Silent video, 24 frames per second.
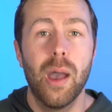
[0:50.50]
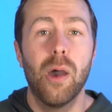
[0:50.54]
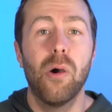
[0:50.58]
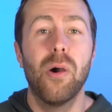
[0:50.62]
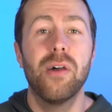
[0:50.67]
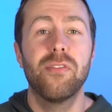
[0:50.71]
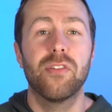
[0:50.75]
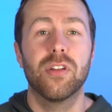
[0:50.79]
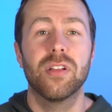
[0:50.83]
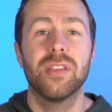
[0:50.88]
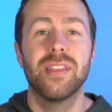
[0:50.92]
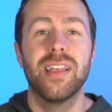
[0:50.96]

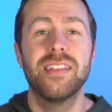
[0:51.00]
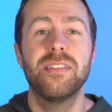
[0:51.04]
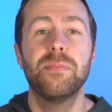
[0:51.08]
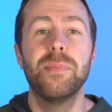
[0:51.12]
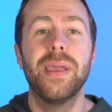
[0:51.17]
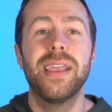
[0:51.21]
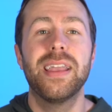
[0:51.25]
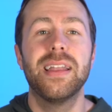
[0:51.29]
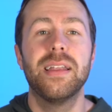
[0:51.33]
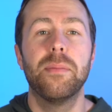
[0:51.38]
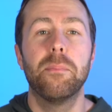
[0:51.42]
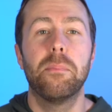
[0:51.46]
However, let's
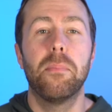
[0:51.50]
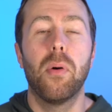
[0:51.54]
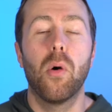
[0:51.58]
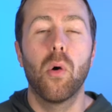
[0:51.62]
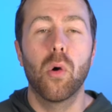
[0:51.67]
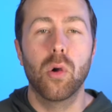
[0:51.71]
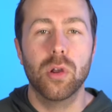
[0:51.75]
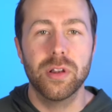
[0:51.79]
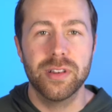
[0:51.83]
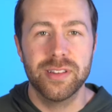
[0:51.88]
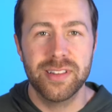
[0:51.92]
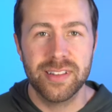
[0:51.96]
make an
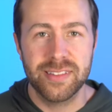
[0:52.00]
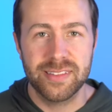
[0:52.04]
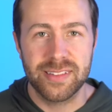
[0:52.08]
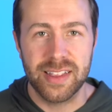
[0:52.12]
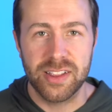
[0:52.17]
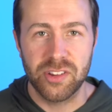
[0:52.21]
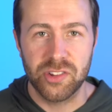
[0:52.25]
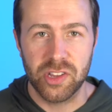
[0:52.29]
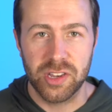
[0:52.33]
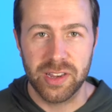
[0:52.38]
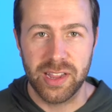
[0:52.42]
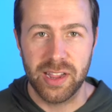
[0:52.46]
important
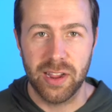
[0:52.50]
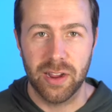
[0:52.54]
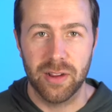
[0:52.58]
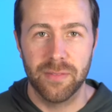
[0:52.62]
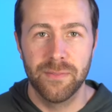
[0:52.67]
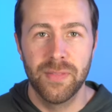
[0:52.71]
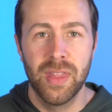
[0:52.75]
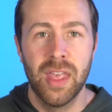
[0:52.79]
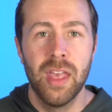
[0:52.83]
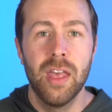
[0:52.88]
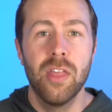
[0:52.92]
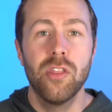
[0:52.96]
distinction here.
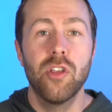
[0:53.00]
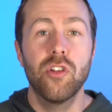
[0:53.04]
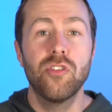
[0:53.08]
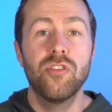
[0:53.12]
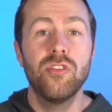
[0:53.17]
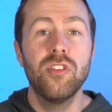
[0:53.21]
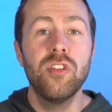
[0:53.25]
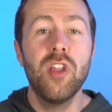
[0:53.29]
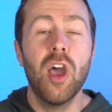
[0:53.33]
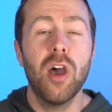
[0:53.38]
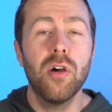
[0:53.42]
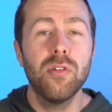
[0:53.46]
There's
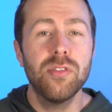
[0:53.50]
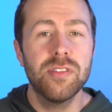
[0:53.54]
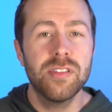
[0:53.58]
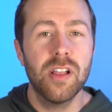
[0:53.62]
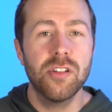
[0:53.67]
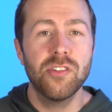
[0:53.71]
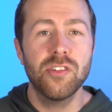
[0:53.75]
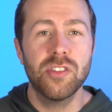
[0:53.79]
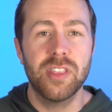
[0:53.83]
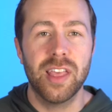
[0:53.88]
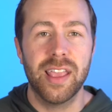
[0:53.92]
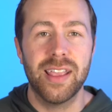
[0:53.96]
no
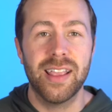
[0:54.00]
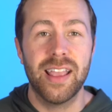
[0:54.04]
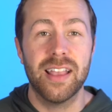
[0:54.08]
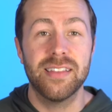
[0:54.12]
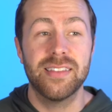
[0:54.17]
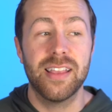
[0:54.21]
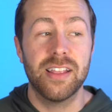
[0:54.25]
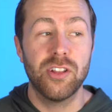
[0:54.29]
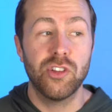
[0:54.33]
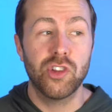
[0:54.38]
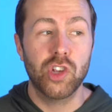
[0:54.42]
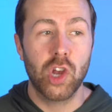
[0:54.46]
such thing as
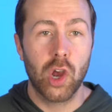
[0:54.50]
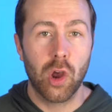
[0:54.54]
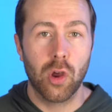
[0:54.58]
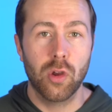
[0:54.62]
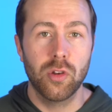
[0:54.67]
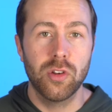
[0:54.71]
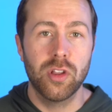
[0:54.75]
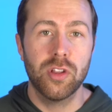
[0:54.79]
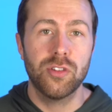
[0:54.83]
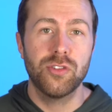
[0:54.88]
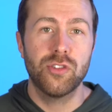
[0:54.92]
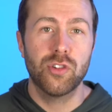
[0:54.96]
a churned